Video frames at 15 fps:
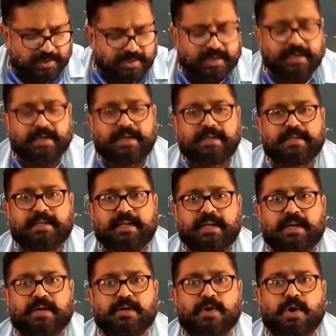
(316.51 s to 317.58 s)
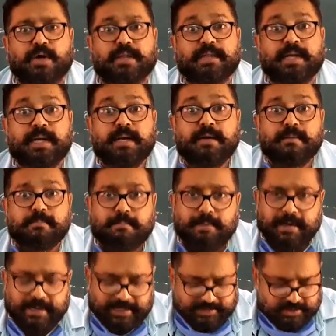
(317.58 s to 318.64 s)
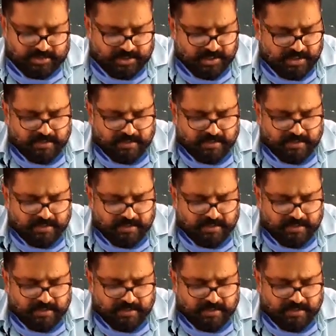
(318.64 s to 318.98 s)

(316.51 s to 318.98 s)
in the northern plains.